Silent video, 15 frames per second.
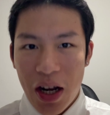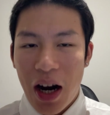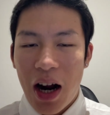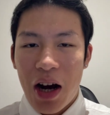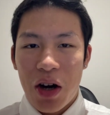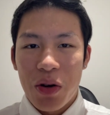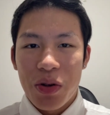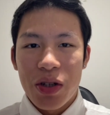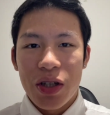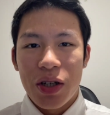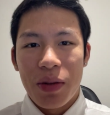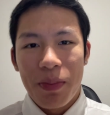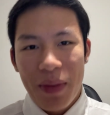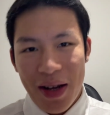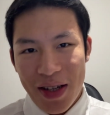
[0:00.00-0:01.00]
how
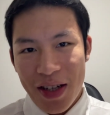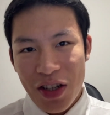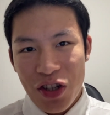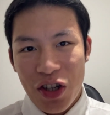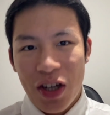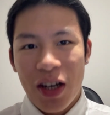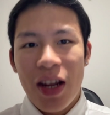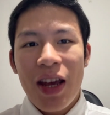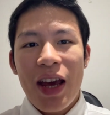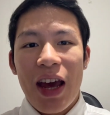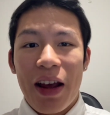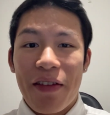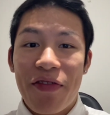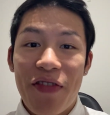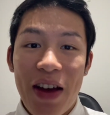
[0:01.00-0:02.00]
the messaging
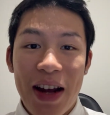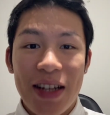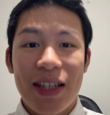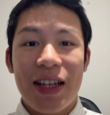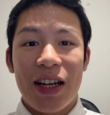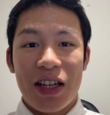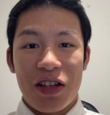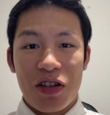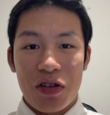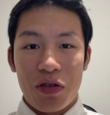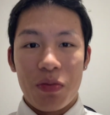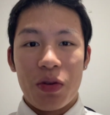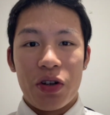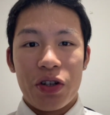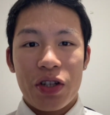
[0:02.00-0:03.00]
affects
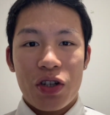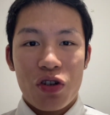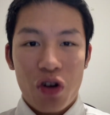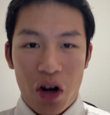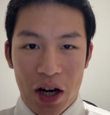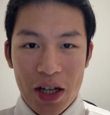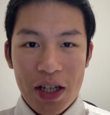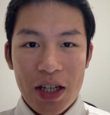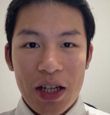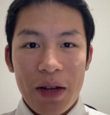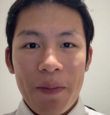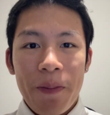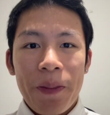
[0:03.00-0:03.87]
consumers' trust,